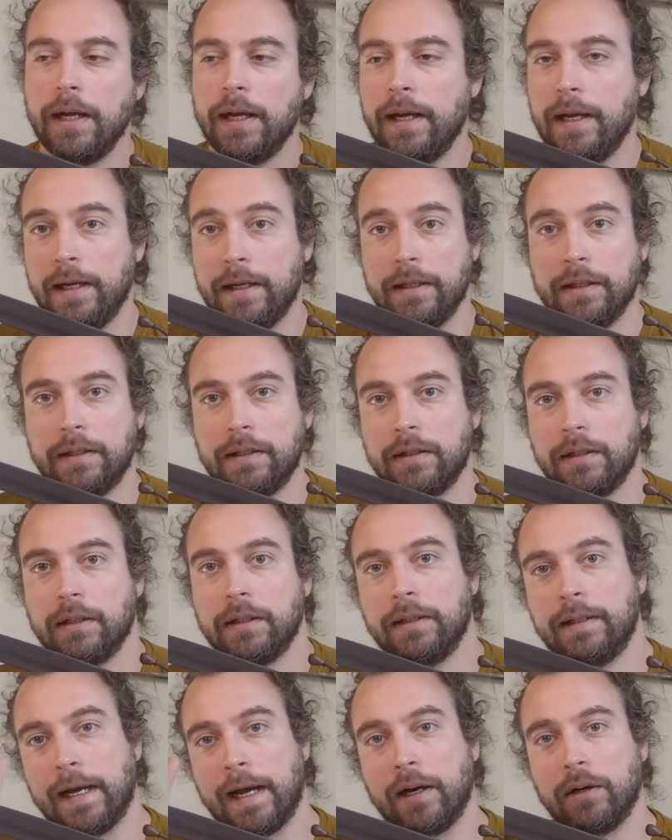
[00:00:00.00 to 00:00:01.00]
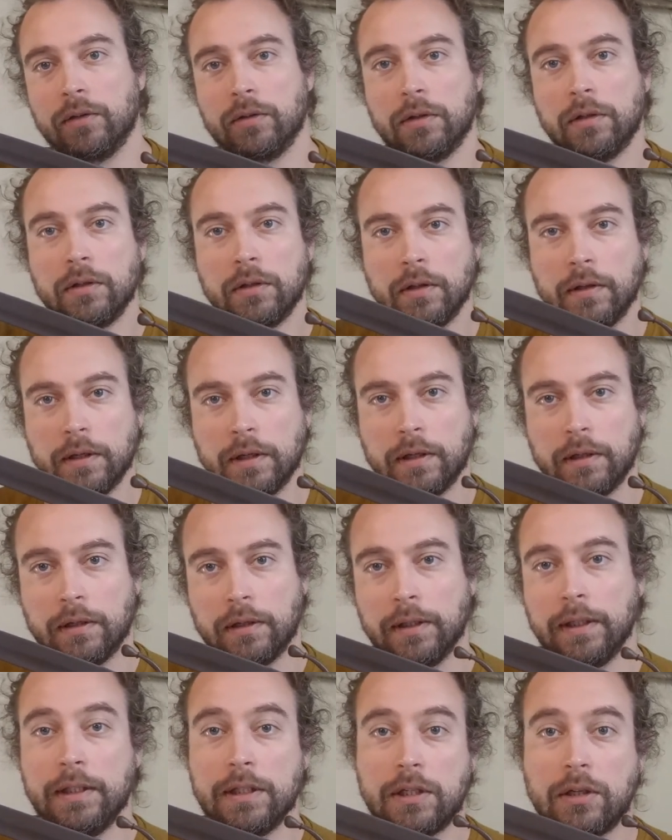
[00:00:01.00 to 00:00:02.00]
and down
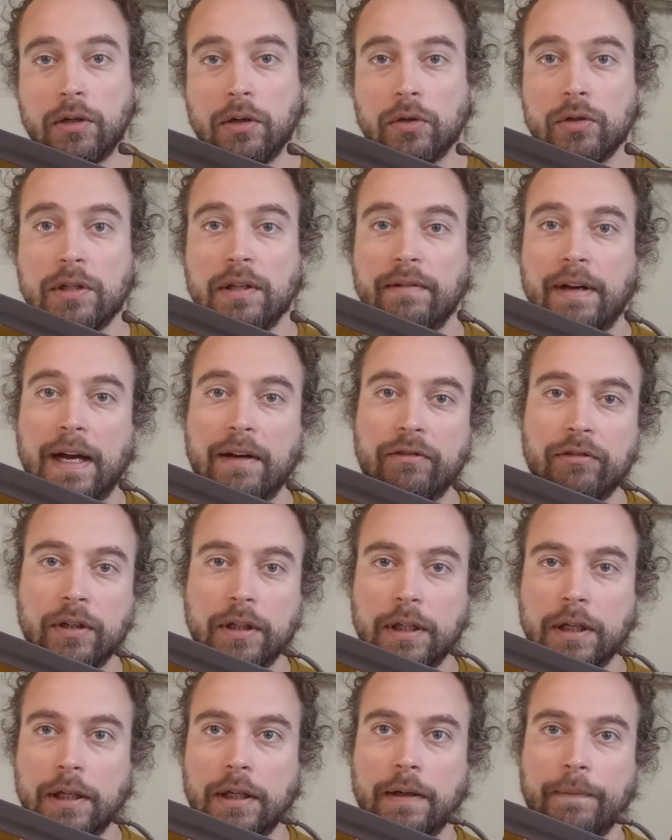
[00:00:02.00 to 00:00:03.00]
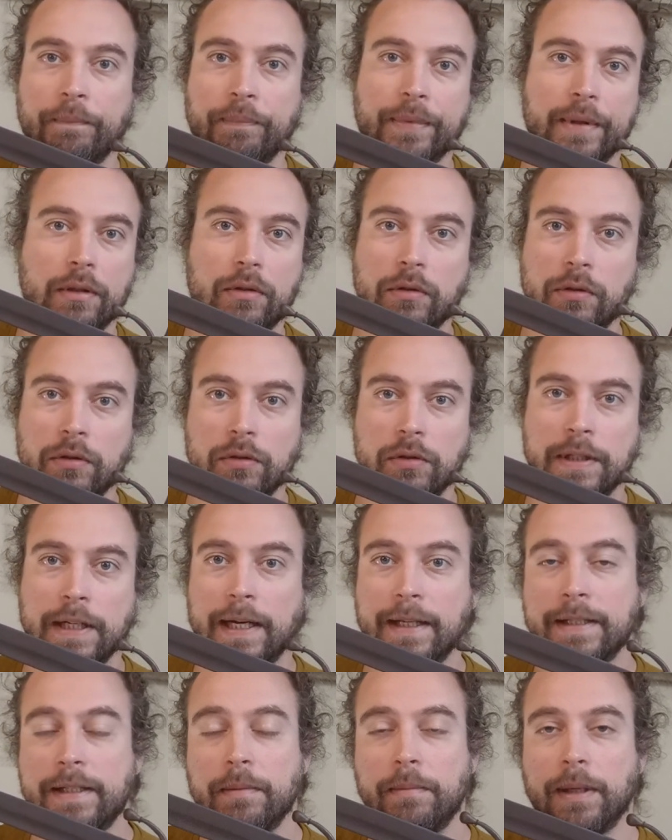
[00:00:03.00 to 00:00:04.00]
the east coast of Africa to
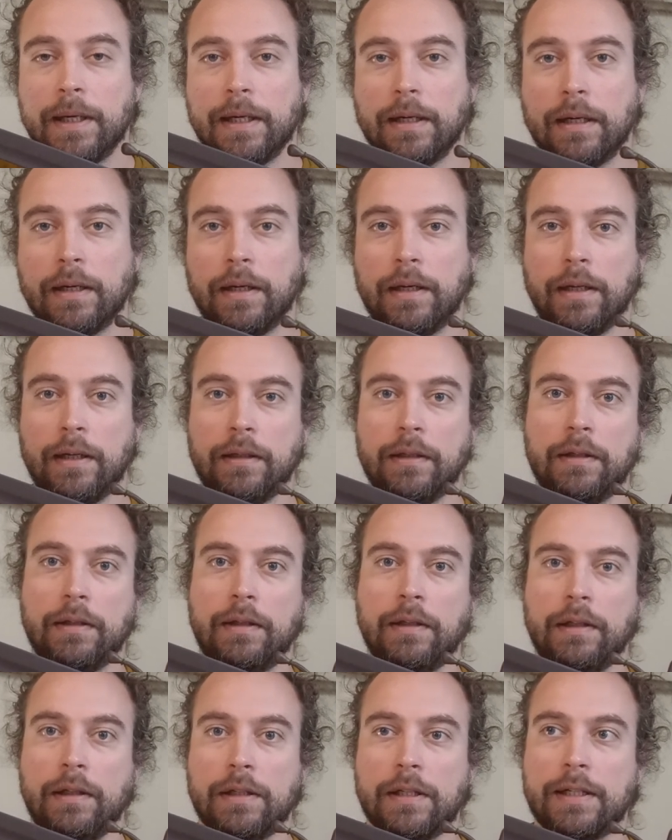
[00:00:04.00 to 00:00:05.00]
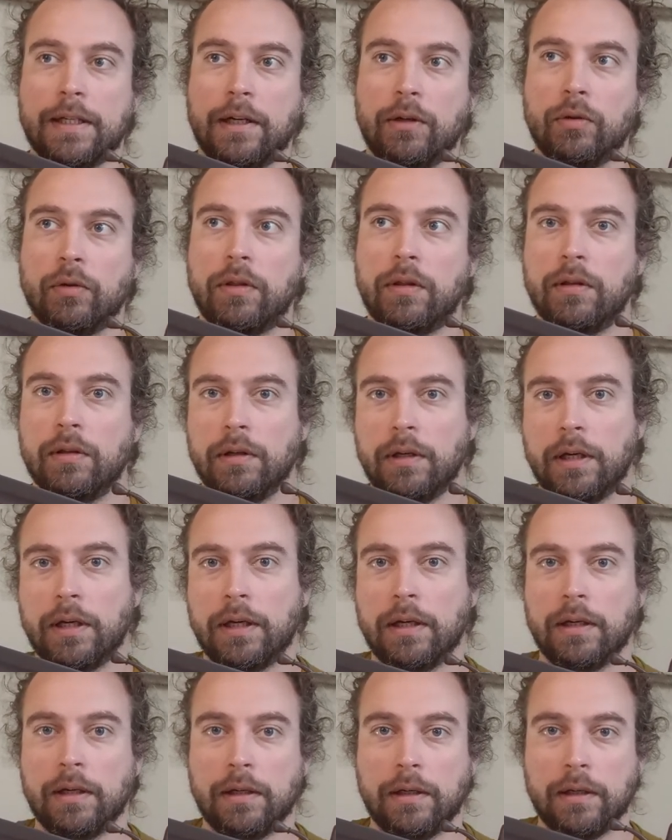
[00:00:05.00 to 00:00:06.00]
Zanzibar and the south
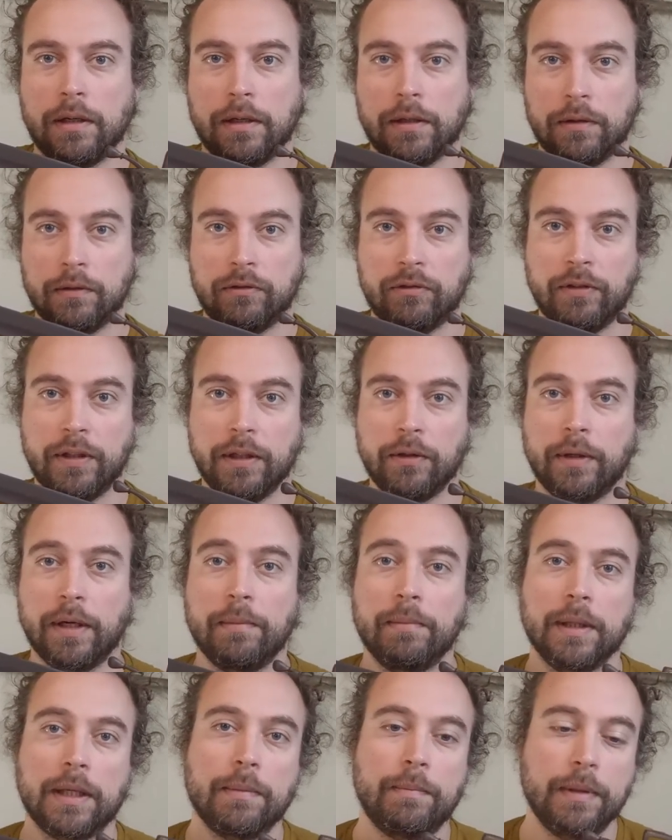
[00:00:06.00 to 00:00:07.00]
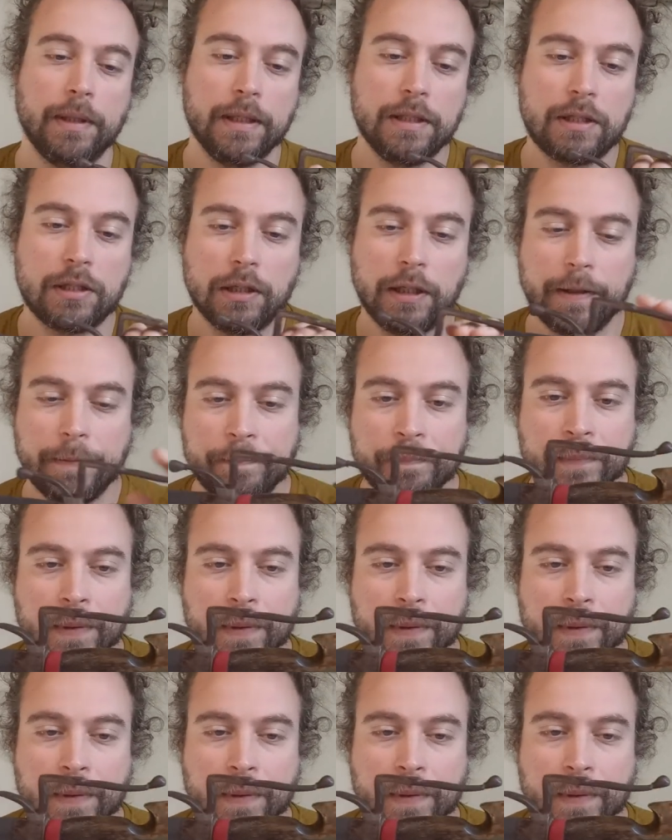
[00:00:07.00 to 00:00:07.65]
of the Arabic Peninsula.